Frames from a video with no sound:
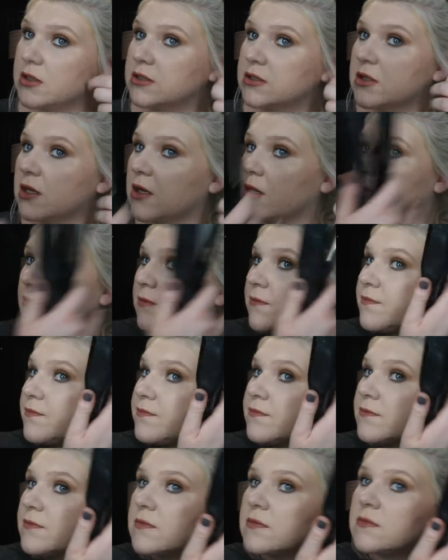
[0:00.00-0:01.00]
So
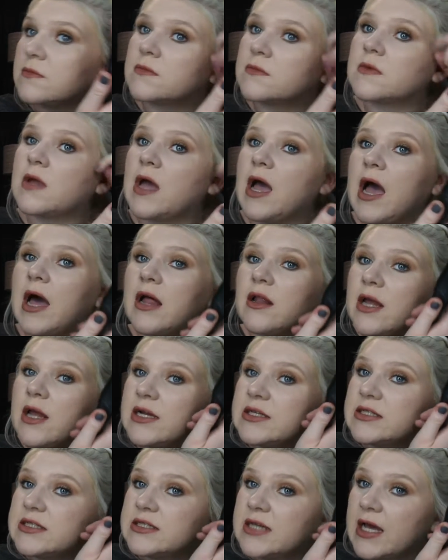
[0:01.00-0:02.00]
I
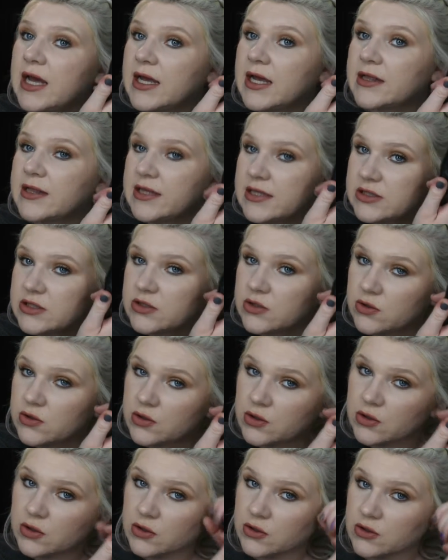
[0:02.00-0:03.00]
like to take these little
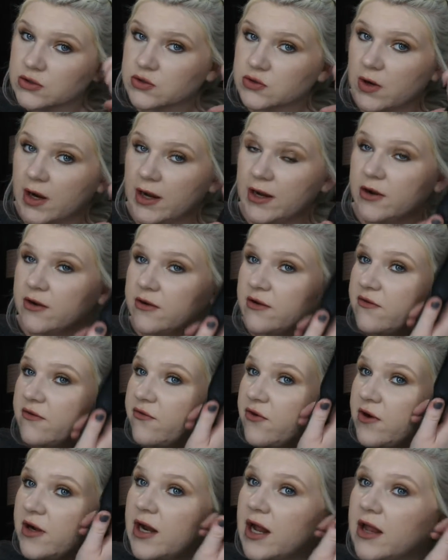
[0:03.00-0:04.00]
curls right here in the
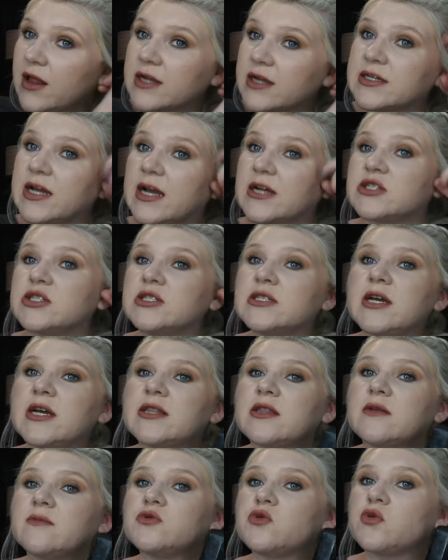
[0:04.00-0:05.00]
front. I like to actually
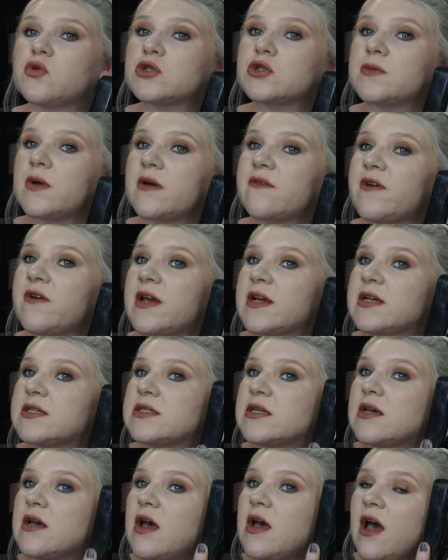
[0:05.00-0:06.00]
take them towards my
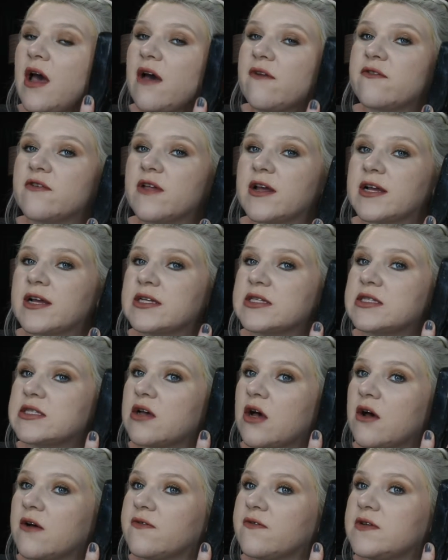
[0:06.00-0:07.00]
face. I feel like it
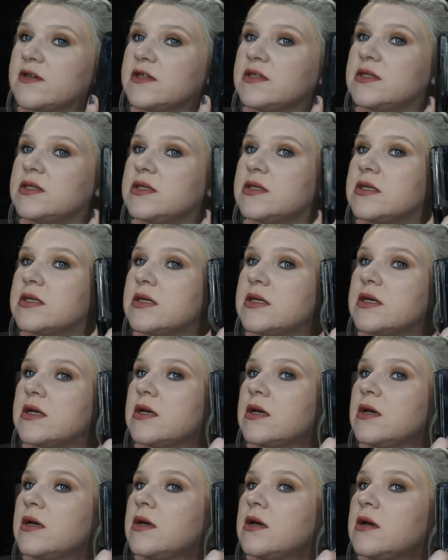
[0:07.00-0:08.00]
softens
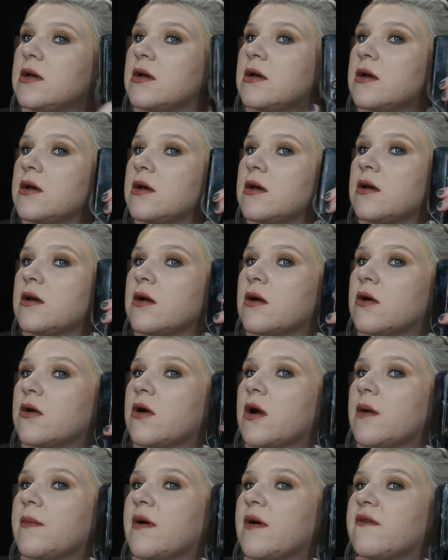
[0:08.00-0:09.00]

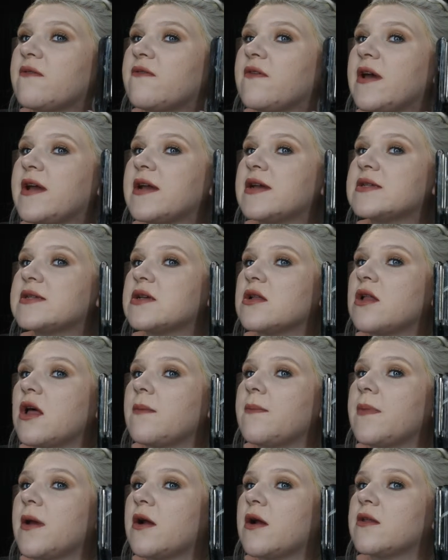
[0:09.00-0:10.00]
around my face a
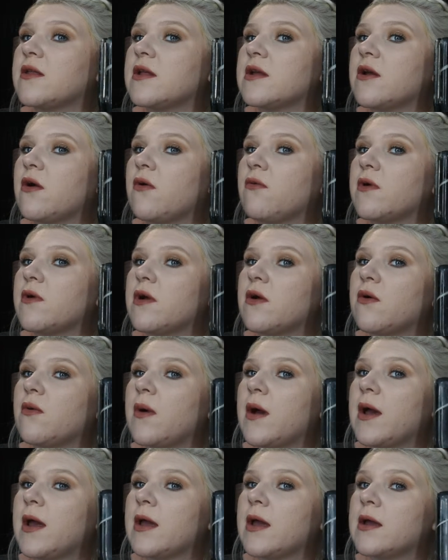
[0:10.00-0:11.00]
lot better than going
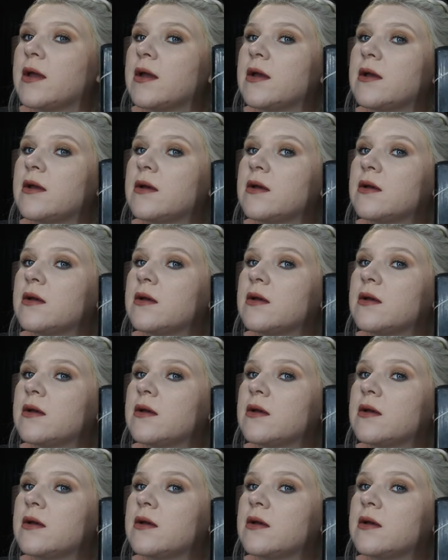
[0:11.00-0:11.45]
away.